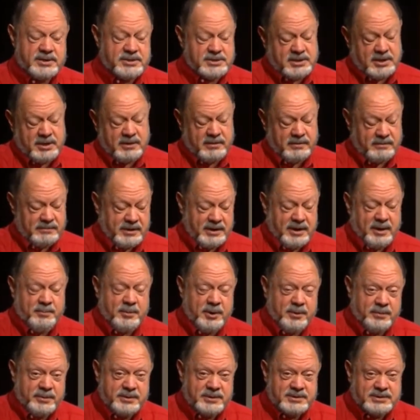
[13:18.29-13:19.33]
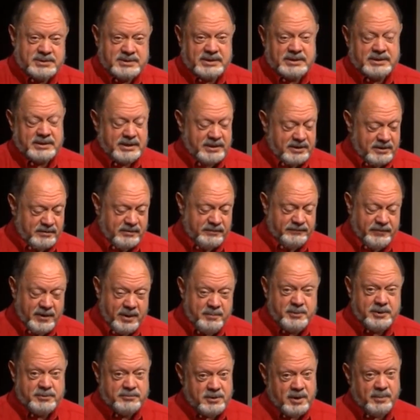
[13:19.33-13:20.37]
So I'm always, you know, if
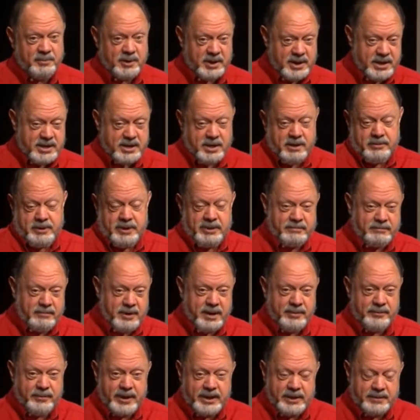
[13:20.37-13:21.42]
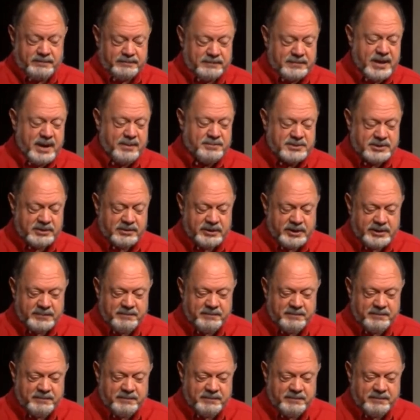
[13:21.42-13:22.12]
I'm in trouble, I know it right away. Absolutely.